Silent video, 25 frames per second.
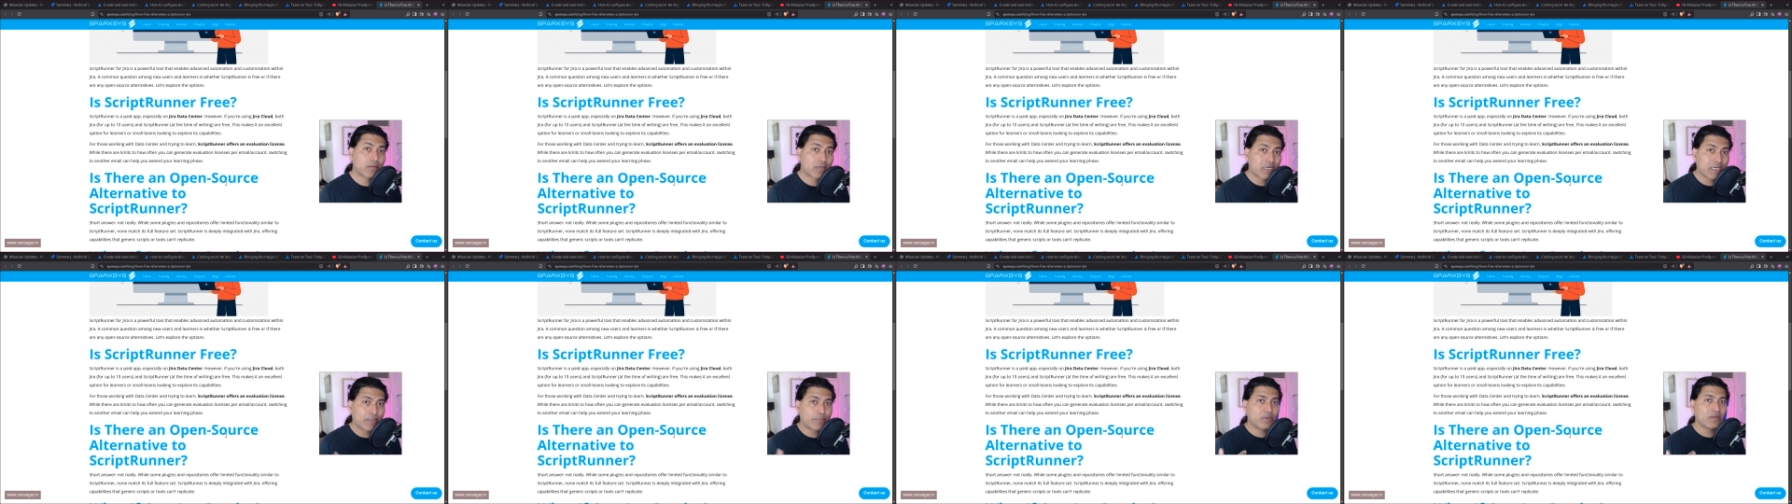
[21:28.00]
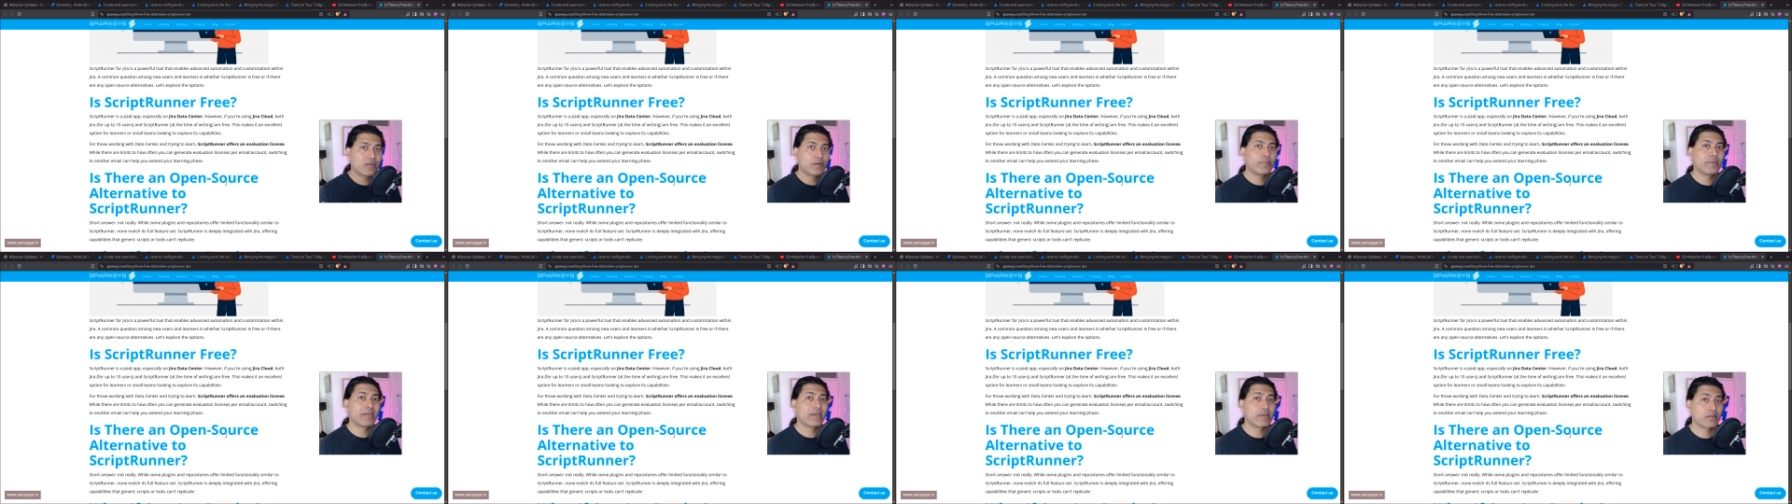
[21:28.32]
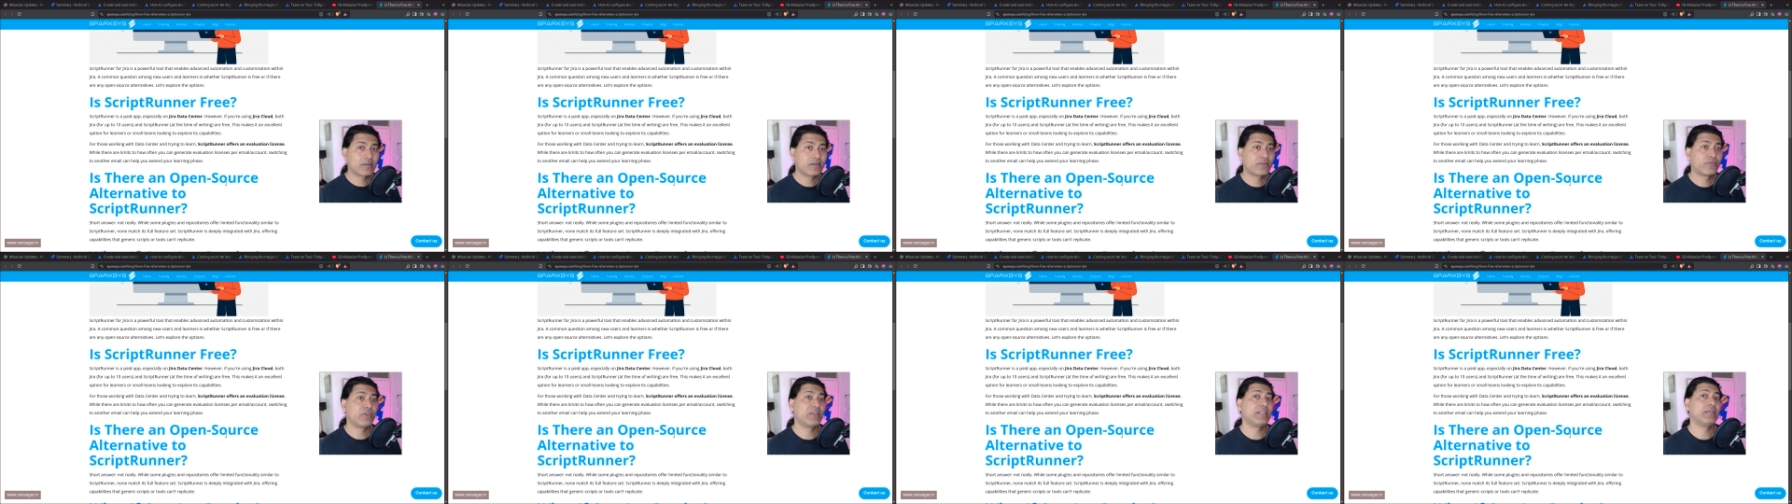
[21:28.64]
Scriptner
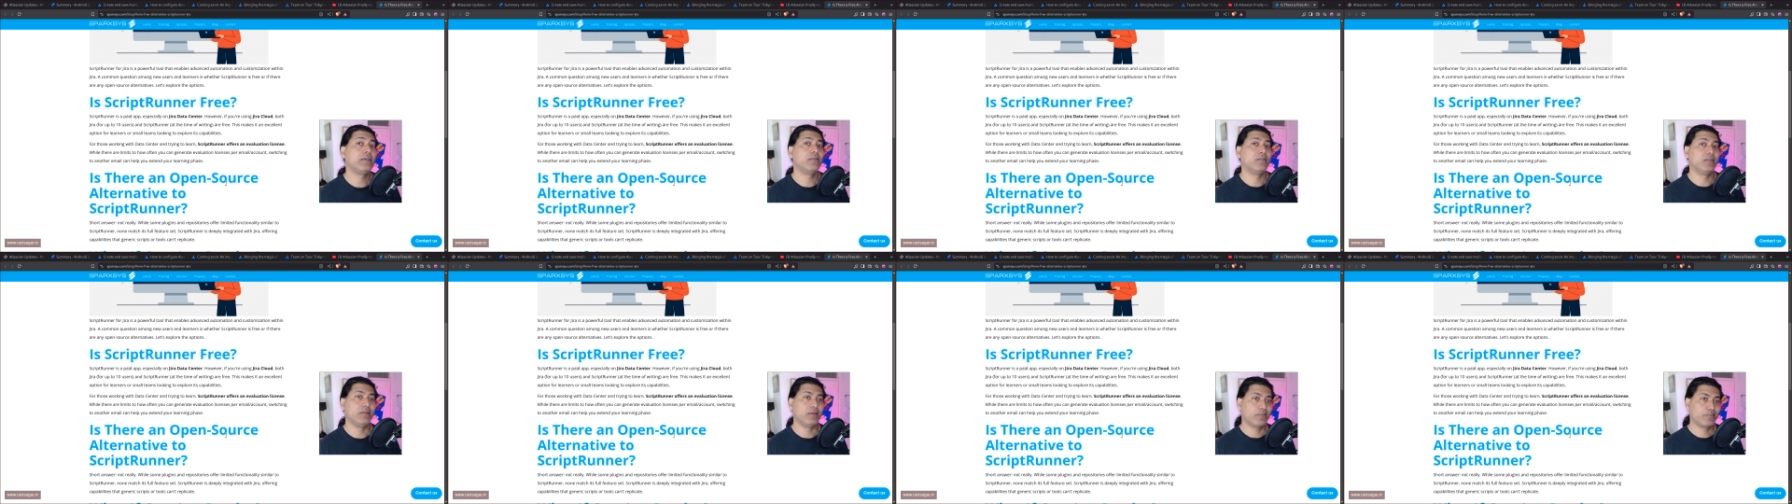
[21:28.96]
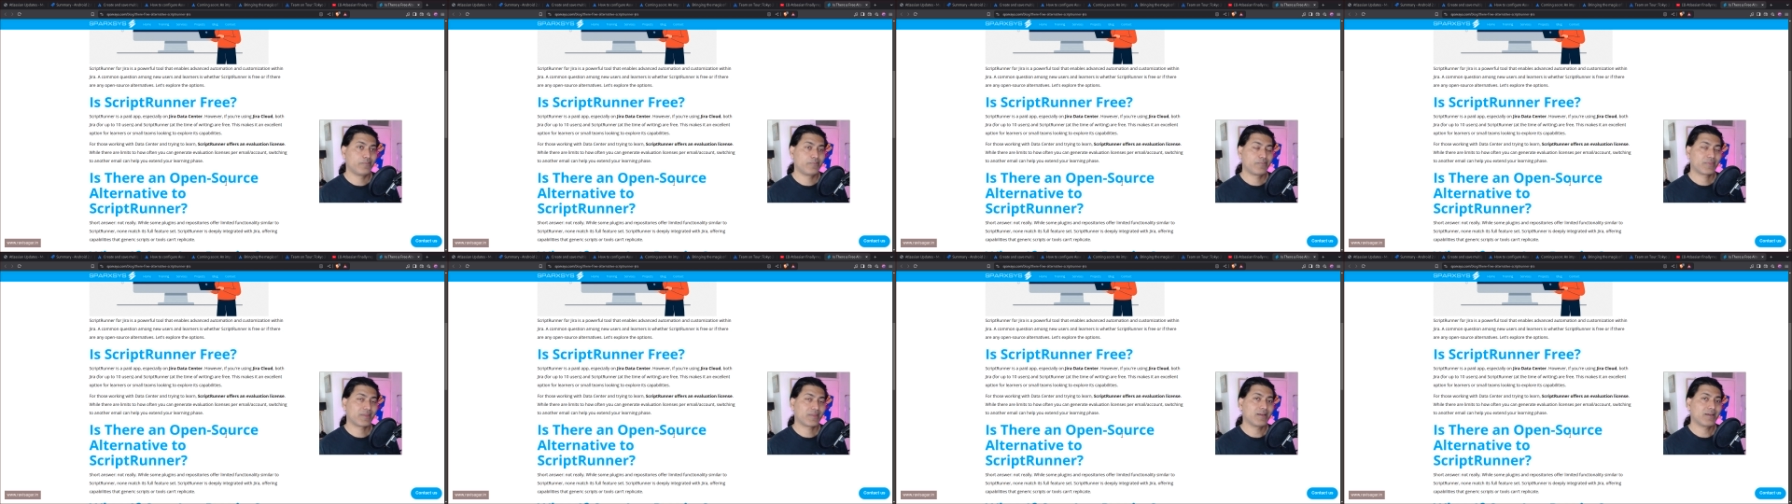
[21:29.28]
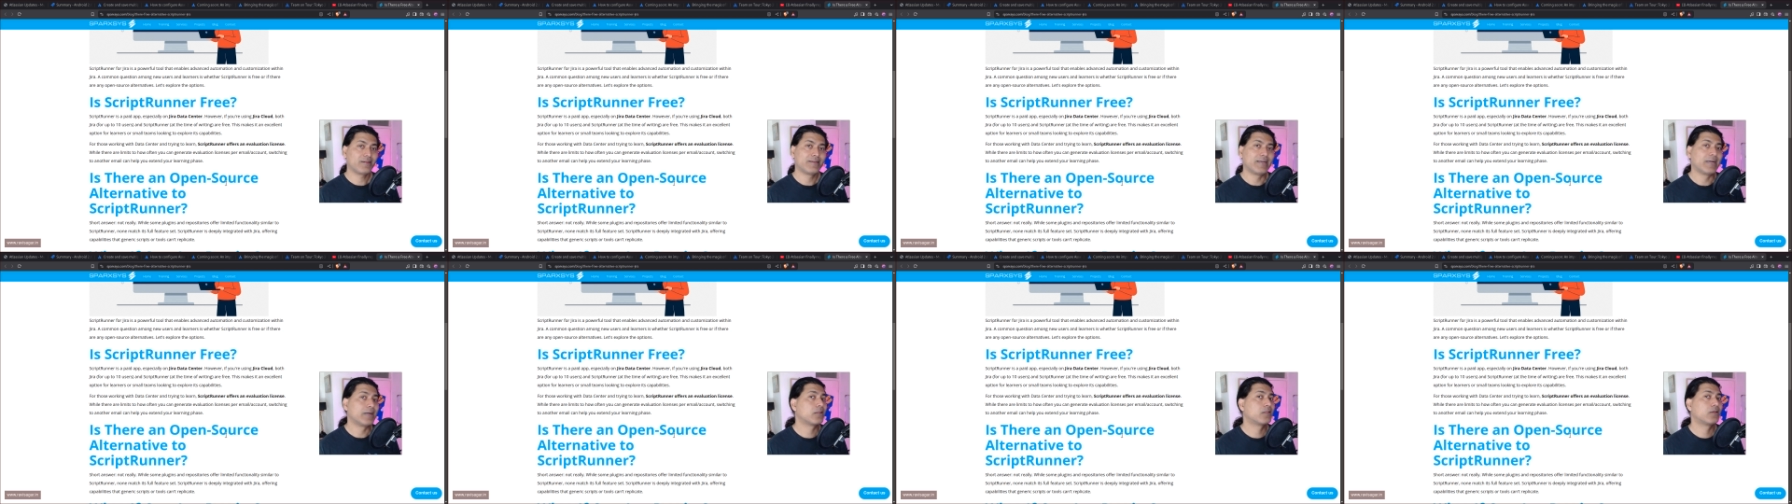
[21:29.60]
makes it very easy.
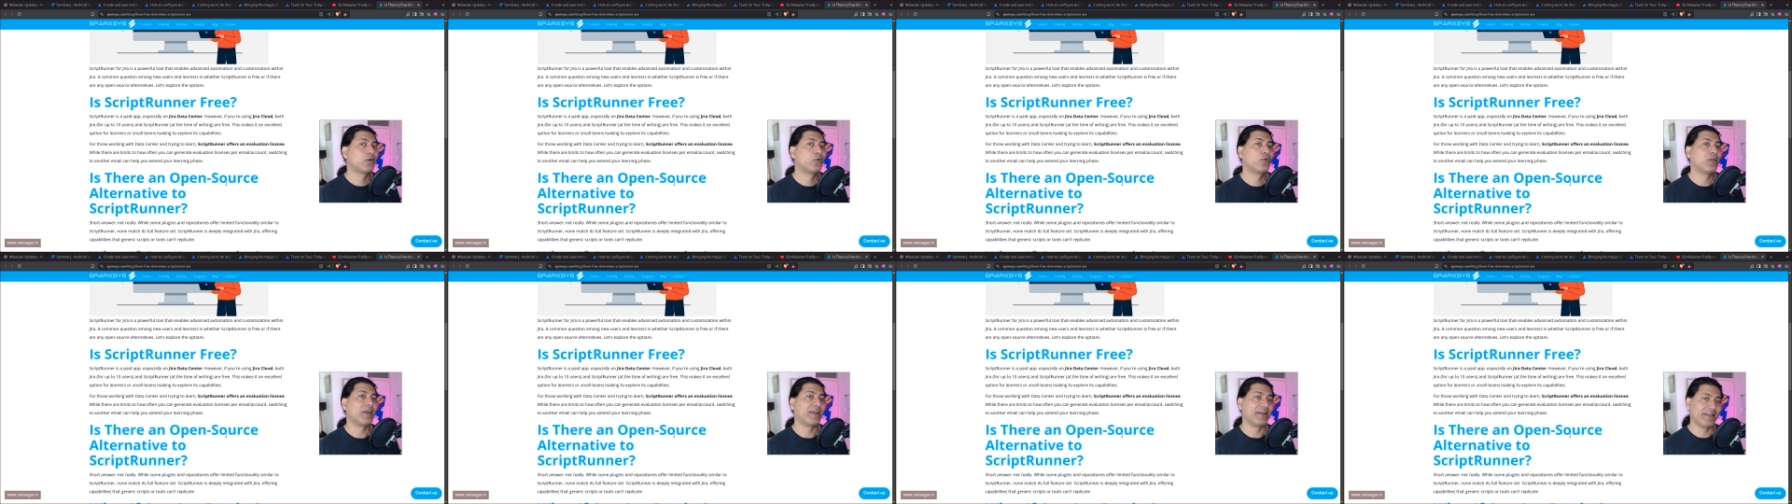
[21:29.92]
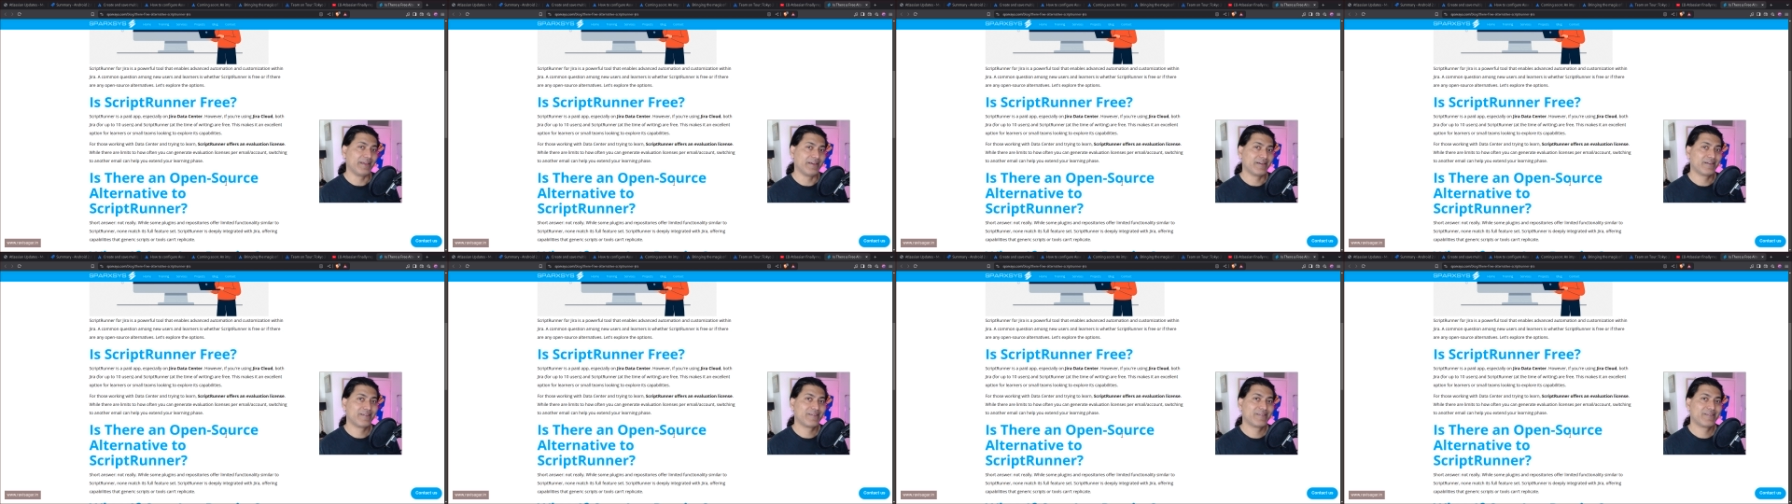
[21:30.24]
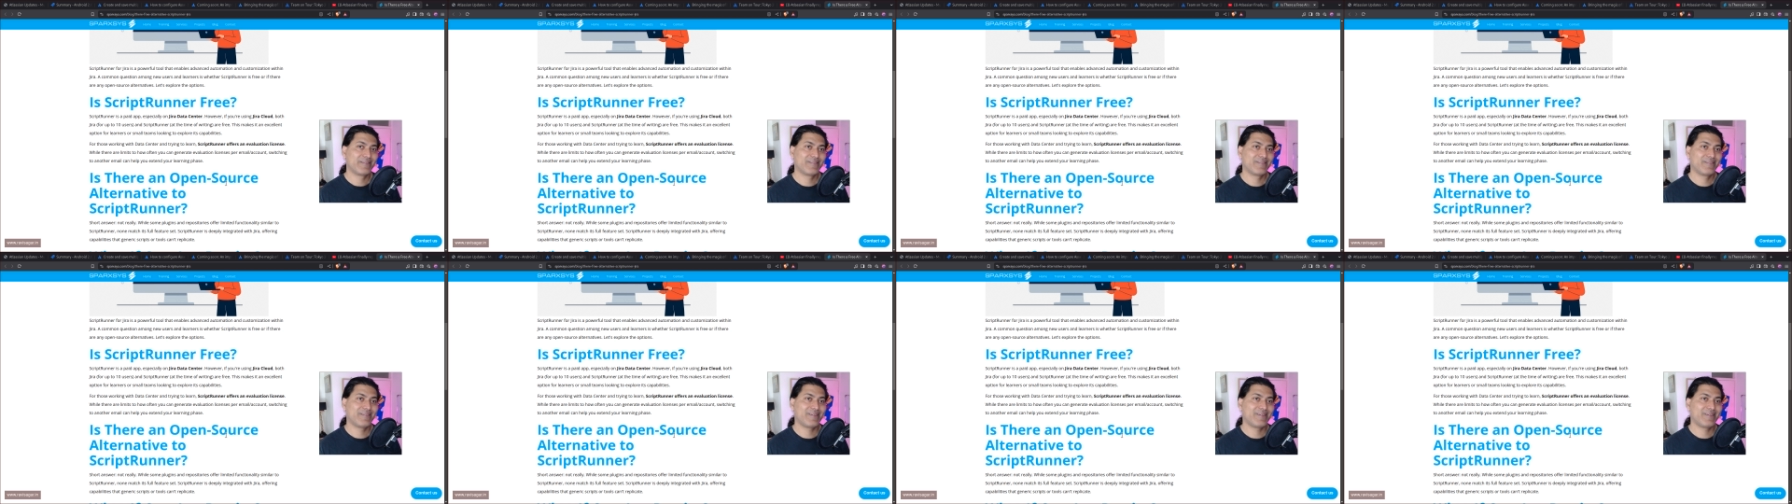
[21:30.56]
That is the whole idea.